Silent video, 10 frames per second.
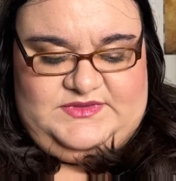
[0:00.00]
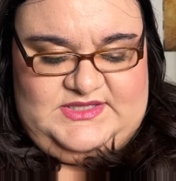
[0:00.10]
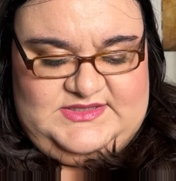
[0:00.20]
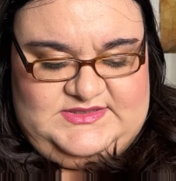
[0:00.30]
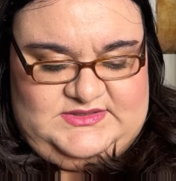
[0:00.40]

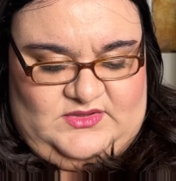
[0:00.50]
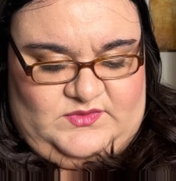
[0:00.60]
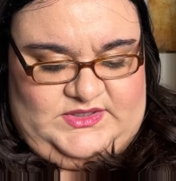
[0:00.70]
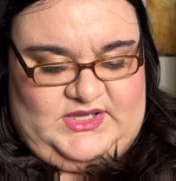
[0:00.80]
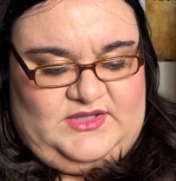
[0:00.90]
This
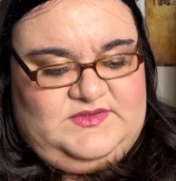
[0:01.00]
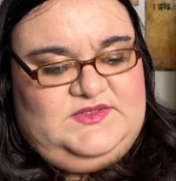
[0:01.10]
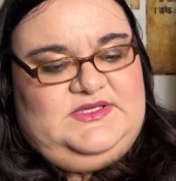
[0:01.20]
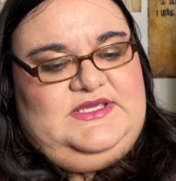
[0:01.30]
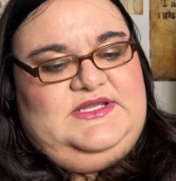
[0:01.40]
already got,
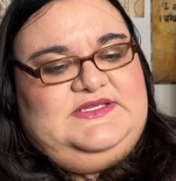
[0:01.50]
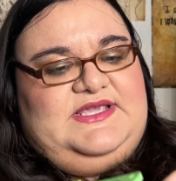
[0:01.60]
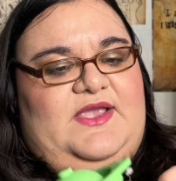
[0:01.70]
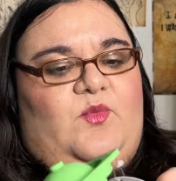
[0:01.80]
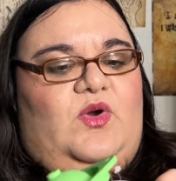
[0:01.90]
it is
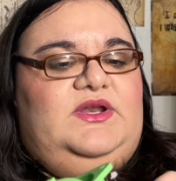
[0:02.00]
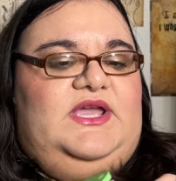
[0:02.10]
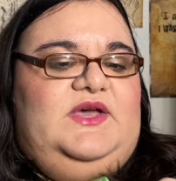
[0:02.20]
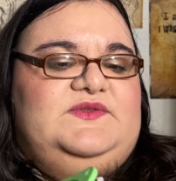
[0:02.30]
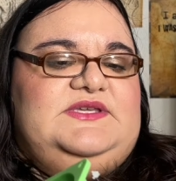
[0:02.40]
a
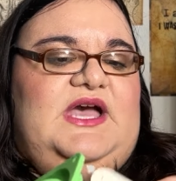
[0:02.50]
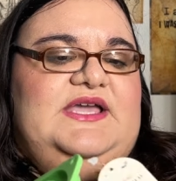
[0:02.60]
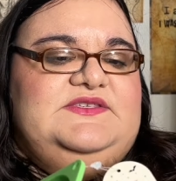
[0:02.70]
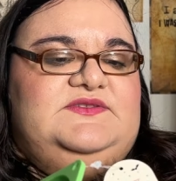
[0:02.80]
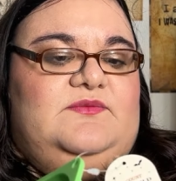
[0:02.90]
one-count
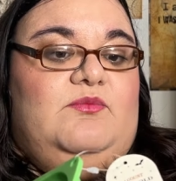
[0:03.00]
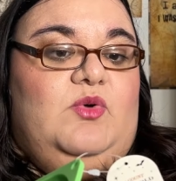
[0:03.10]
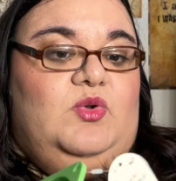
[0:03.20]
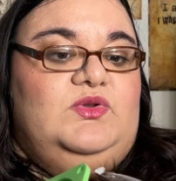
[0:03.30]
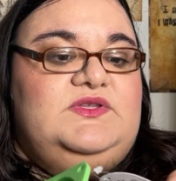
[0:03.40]
ice
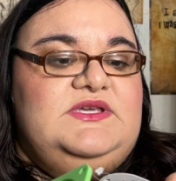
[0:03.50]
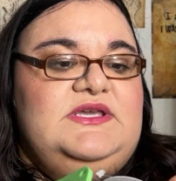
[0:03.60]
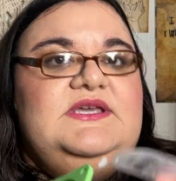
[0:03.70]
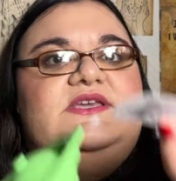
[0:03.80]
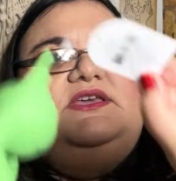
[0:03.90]
mold.
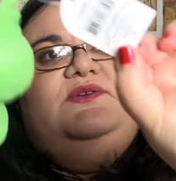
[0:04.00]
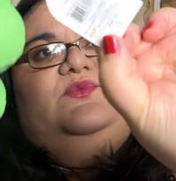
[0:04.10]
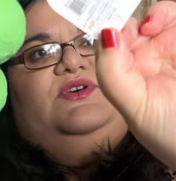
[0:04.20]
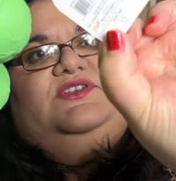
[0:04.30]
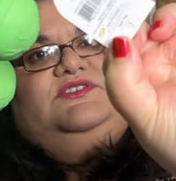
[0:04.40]
It
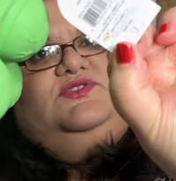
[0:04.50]
was